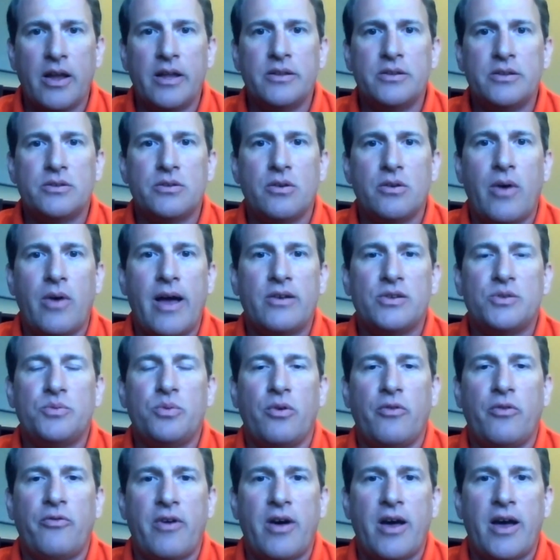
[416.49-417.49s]
and so House
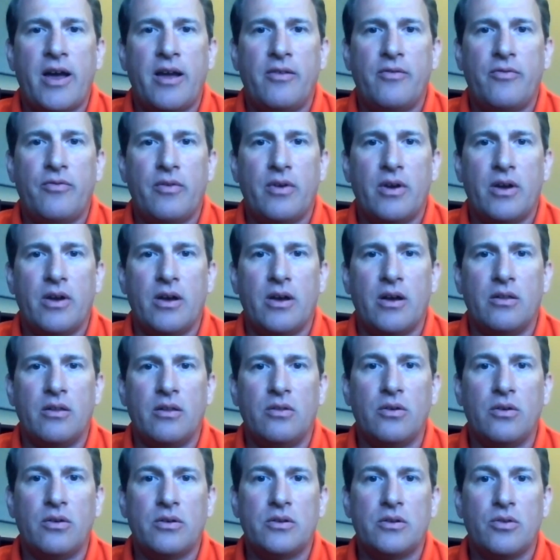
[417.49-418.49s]
Bill 5
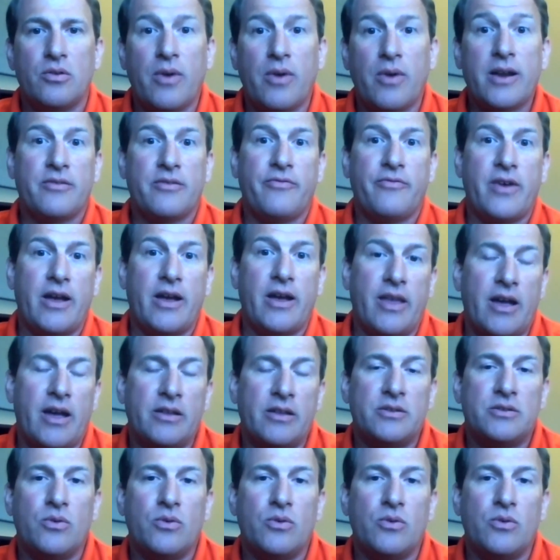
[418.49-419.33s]
looked to rectify that.